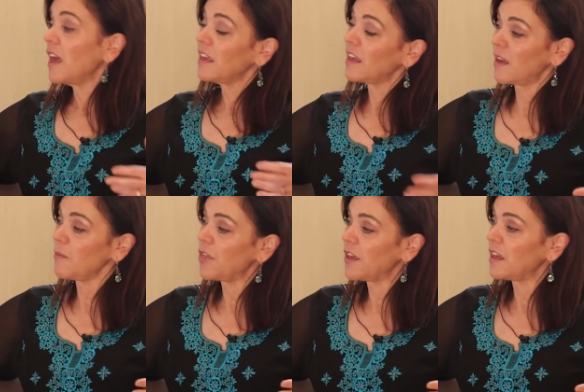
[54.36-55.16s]
Game
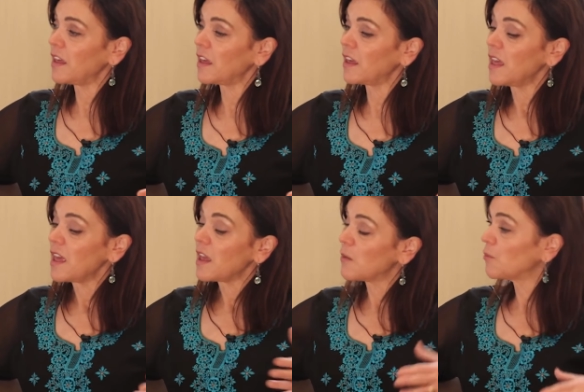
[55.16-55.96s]
thinking
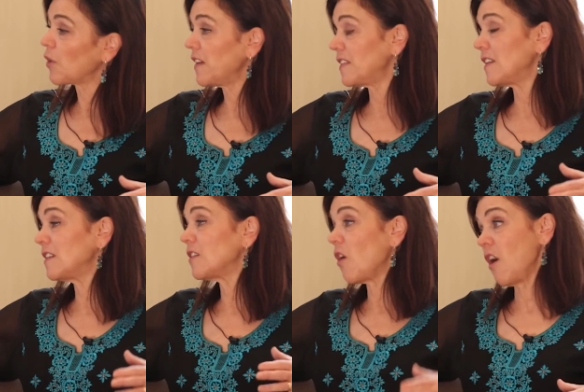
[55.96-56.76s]

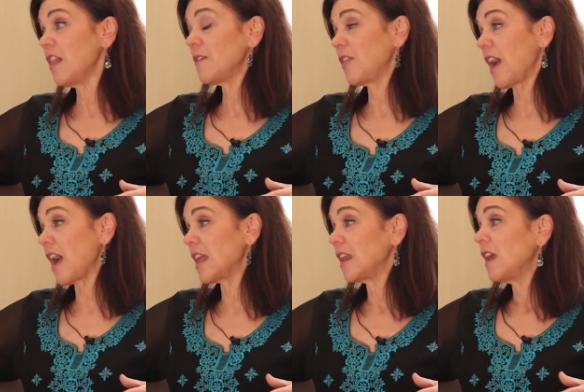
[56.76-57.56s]
embraces all of
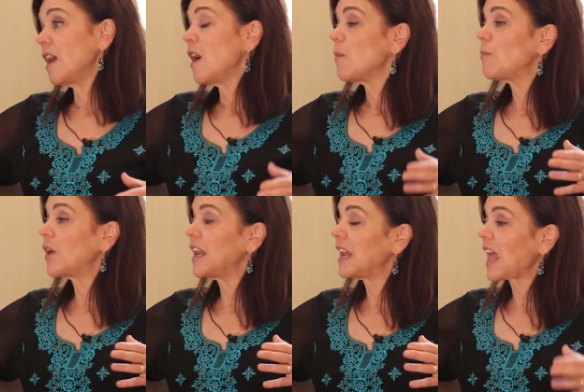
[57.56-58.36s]
that, but
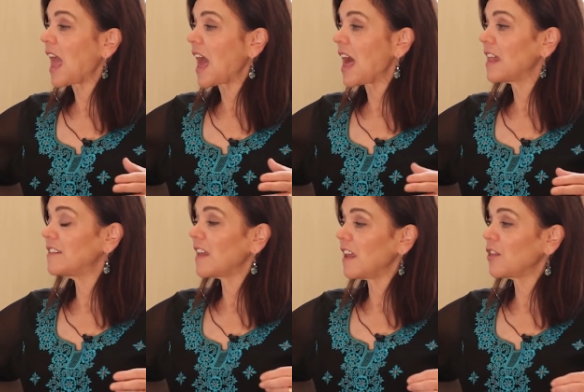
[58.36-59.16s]
it adds
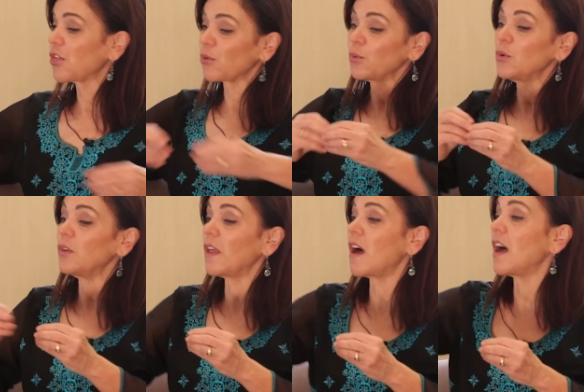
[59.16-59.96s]
a through
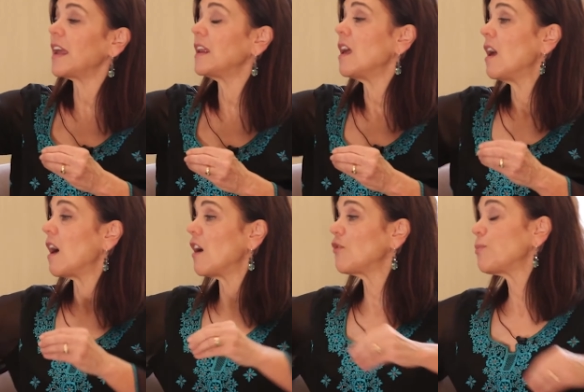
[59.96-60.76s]
line
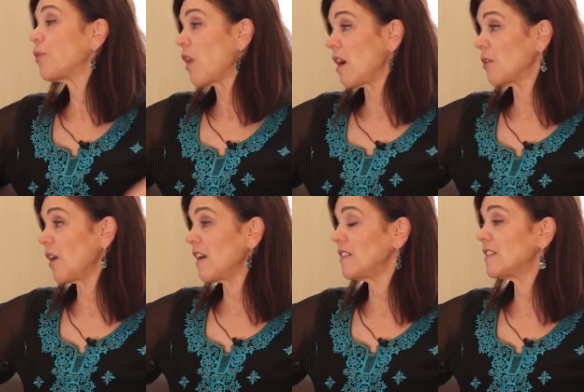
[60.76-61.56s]
of
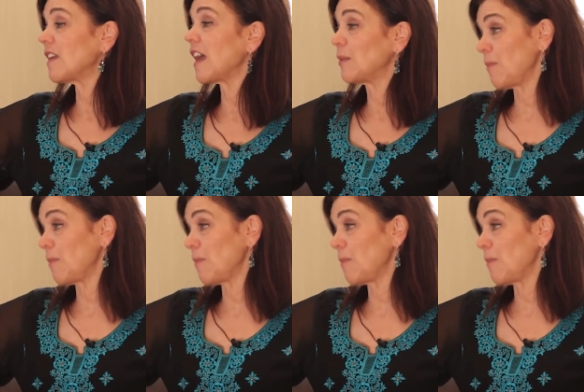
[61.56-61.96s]
progress and